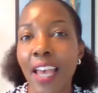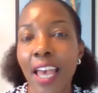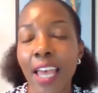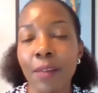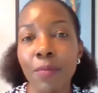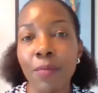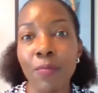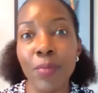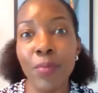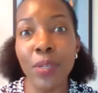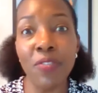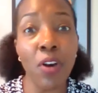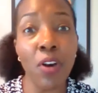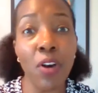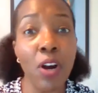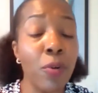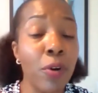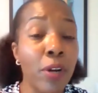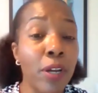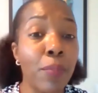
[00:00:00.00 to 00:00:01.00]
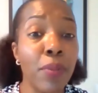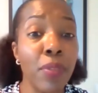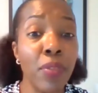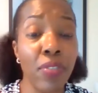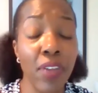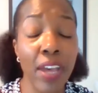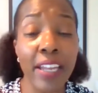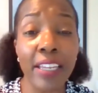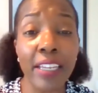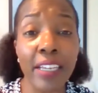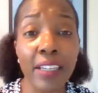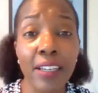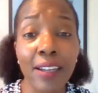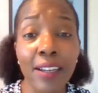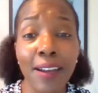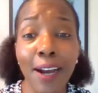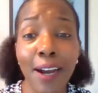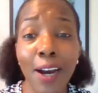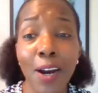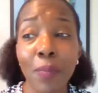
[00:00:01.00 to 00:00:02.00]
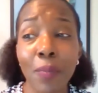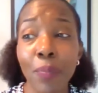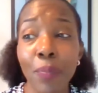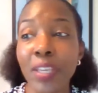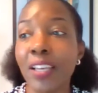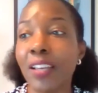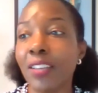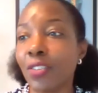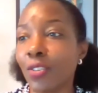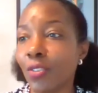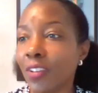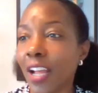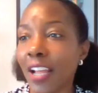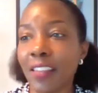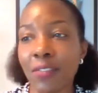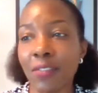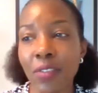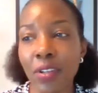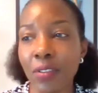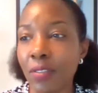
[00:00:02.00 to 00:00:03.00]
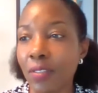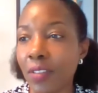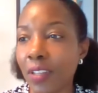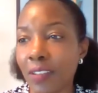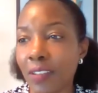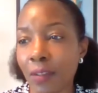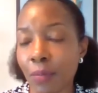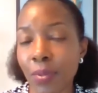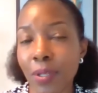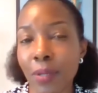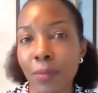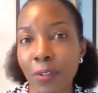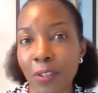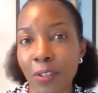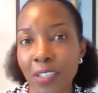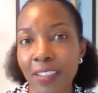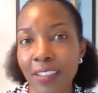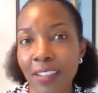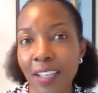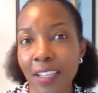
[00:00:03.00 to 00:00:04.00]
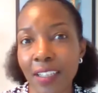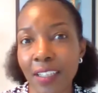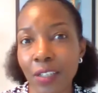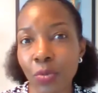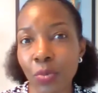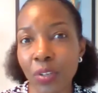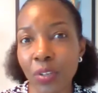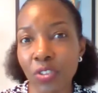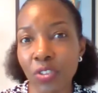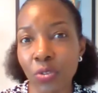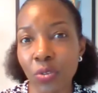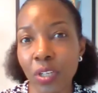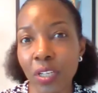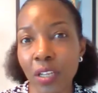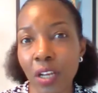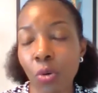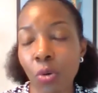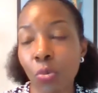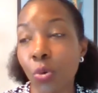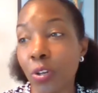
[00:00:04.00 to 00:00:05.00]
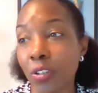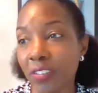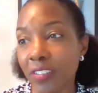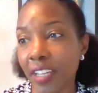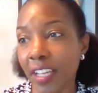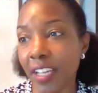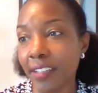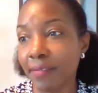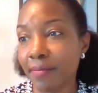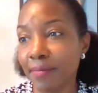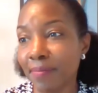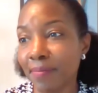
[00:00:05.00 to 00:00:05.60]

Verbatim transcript: and be far more empathetic um, because there are lots of other things that people are contending with during a workday.